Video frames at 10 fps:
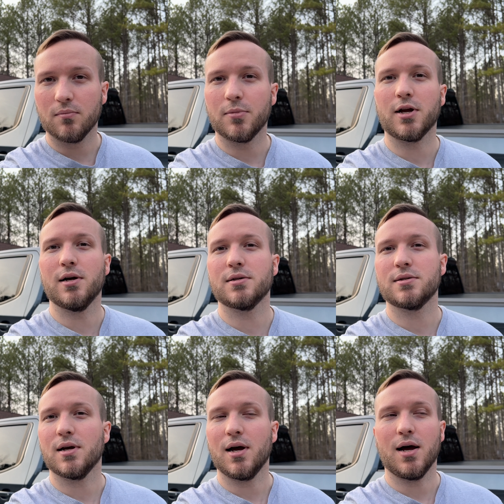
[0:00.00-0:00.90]

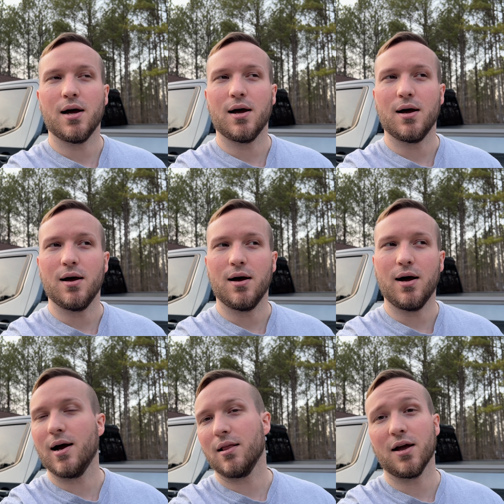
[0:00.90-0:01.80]
because
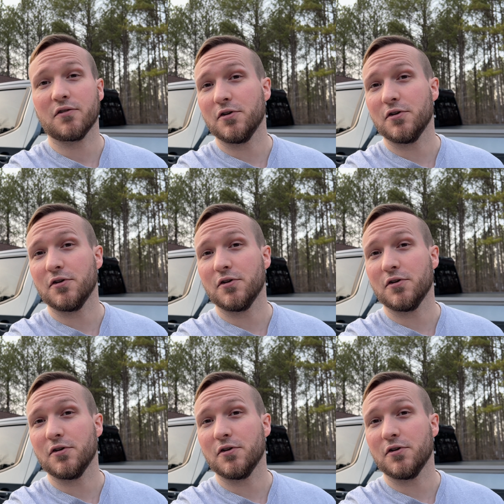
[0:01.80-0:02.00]
I like